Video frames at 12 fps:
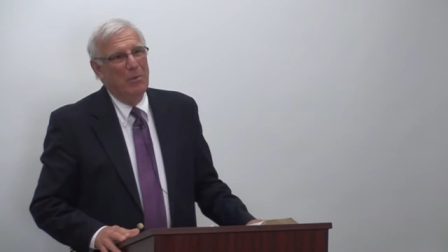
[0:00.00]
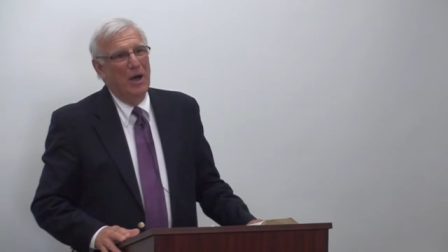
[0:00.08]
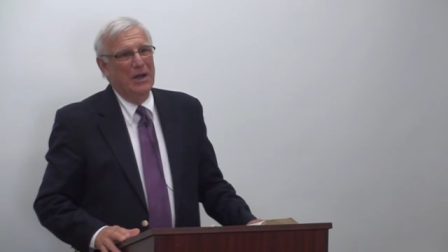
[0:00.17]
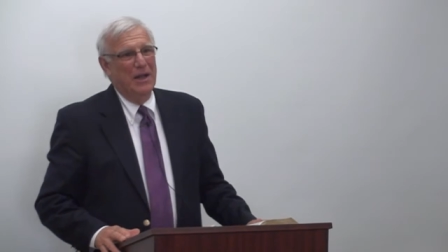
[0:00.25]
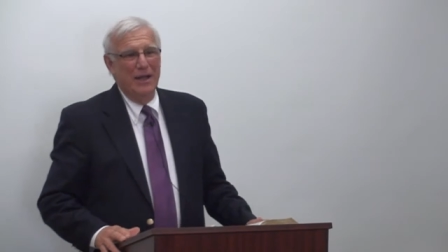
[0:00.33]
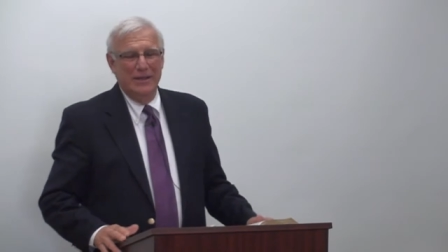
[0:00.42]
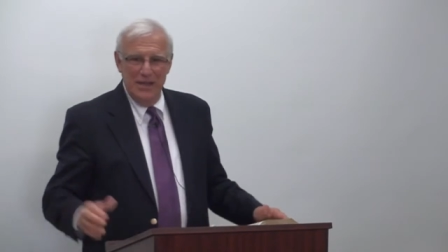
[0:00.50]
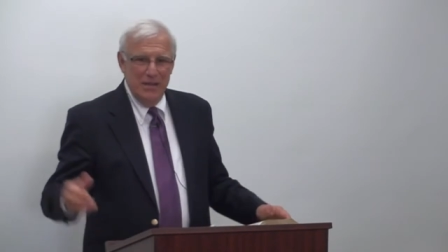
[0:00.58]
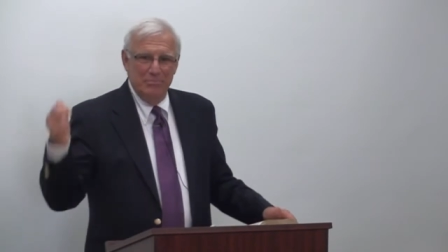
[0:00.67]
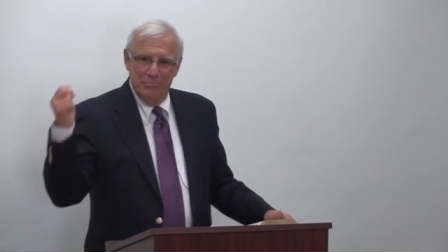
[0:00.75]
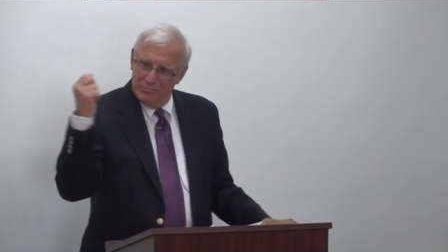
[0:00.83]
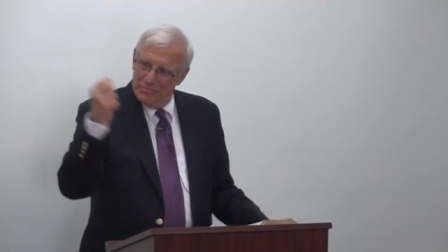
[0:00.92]
but I
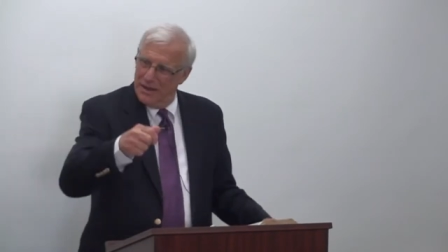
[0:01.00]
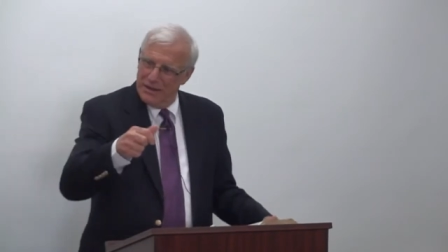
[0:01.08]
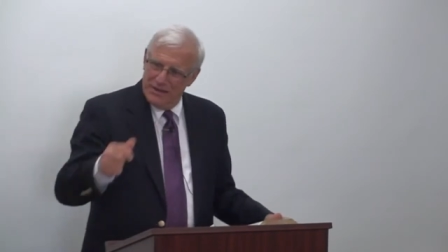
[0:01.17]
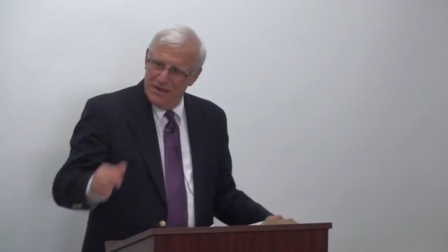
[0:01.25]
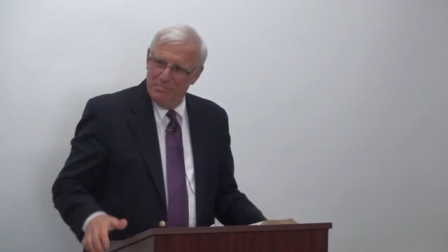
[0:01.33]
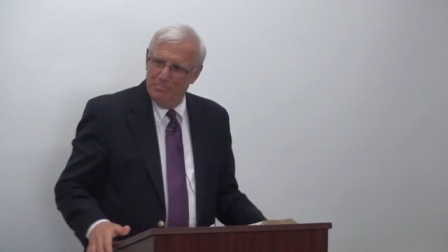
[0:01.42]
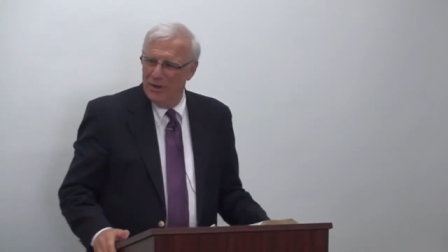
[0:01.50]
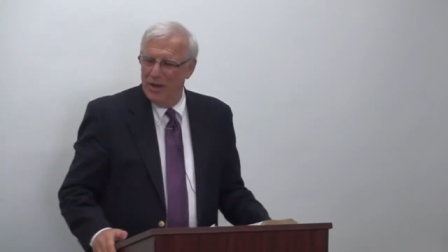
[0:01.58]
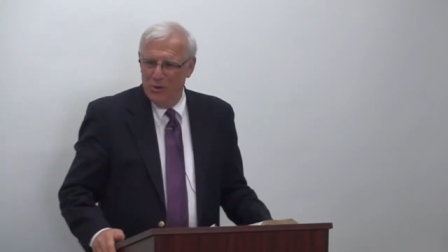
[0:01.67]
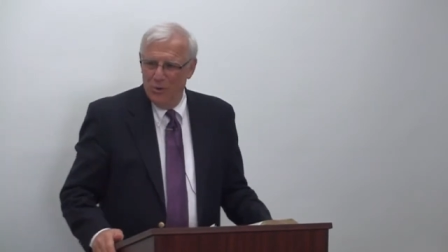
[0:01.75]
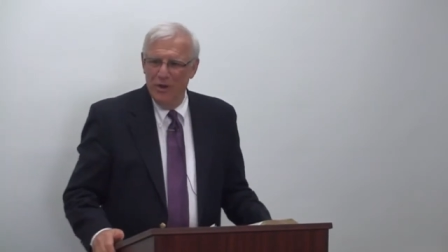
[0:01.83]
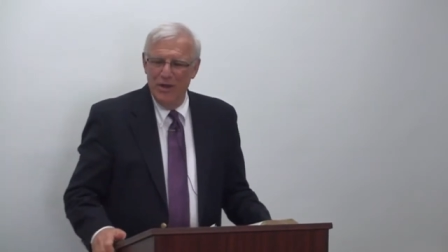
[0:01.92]
keep, I keep uh,
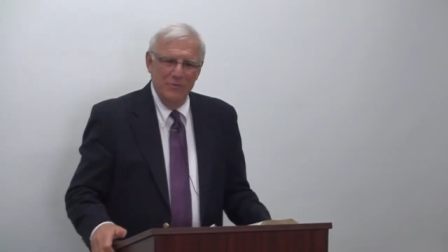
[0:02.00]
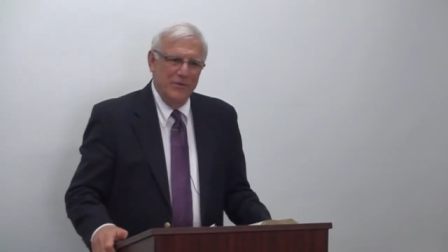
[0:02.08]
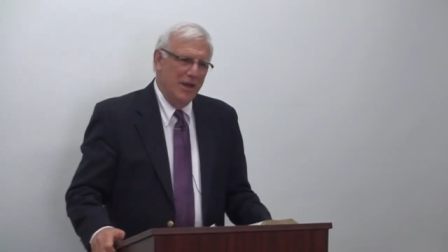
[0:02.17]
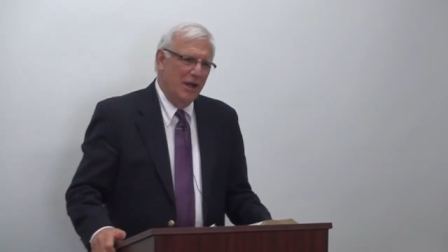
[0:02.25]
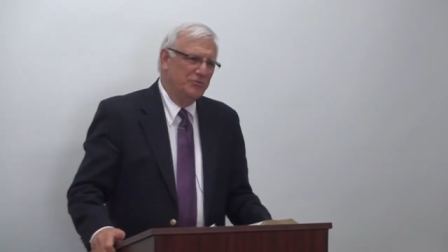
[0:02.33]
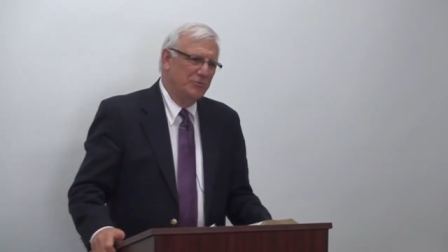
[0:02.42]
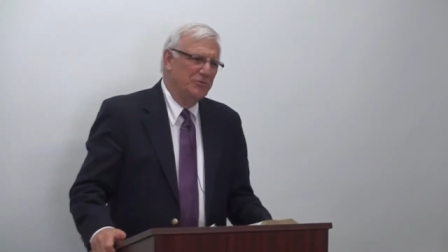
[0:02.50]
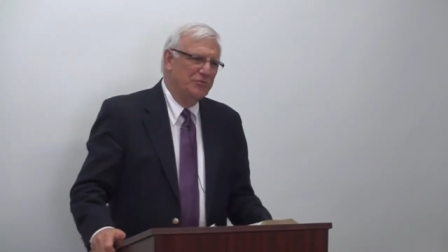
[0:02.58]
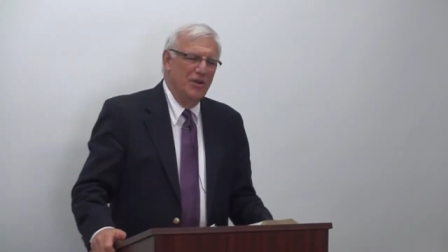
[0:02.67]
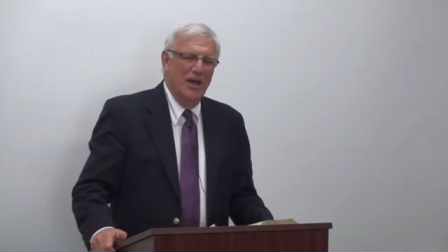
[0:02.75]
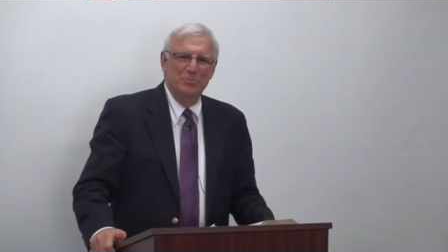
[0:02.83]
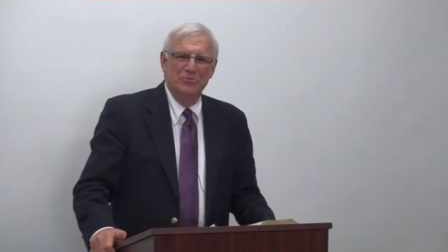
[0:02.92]
going the extra
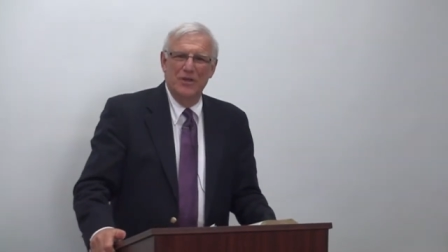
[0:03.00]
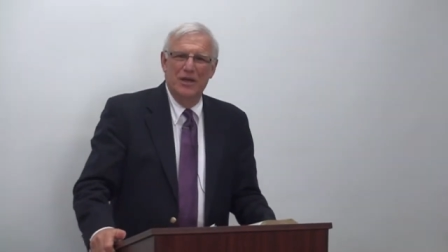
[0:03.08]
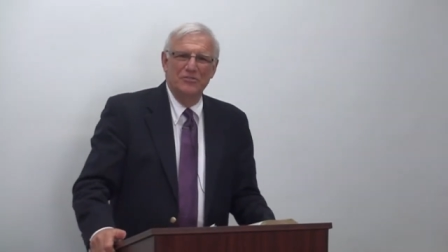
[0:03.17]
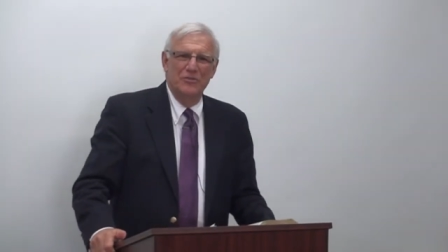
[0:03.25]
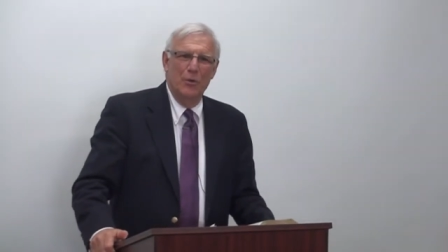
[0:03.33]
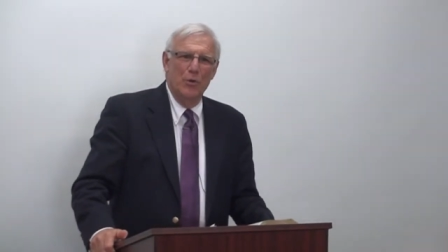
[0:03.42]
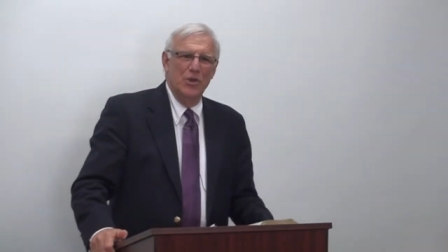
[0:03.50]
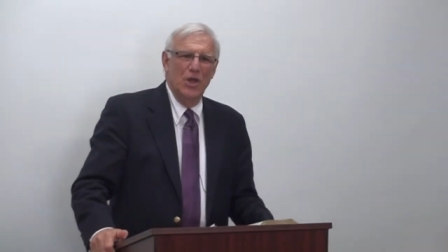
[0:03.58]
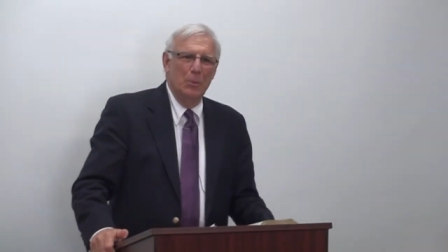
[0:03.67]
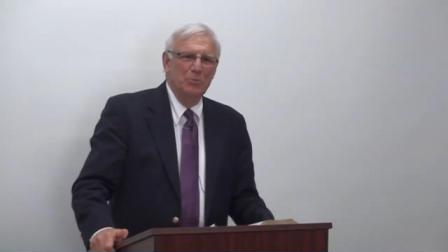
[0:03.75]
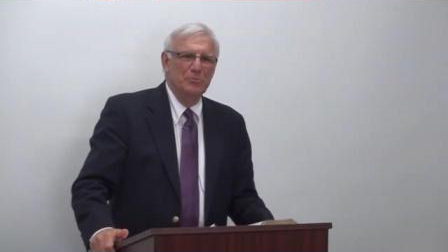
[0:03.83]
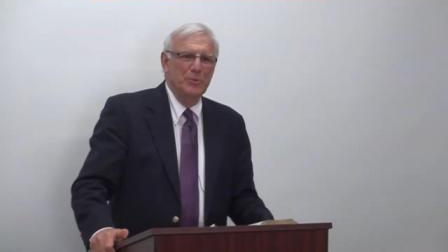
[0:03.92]
steps as the Lord
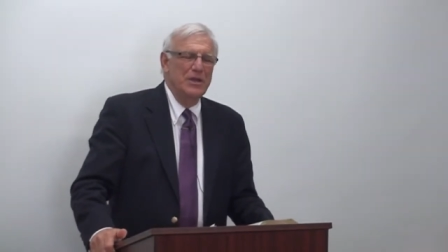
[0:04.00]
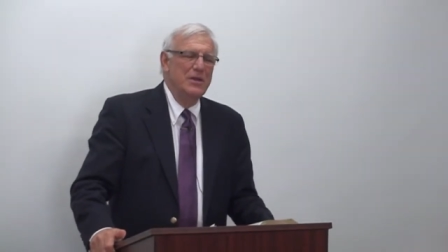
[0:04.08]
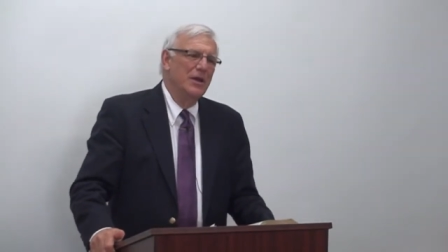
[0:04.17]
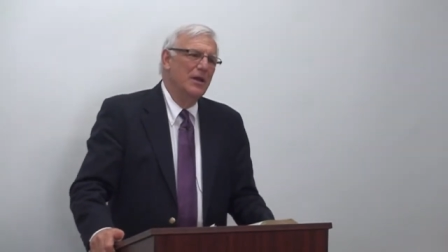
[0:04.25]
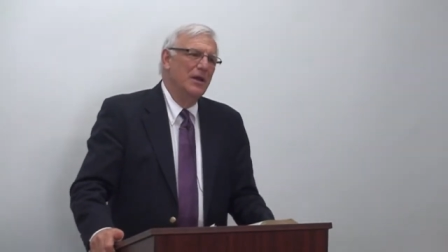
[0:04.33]
helps me.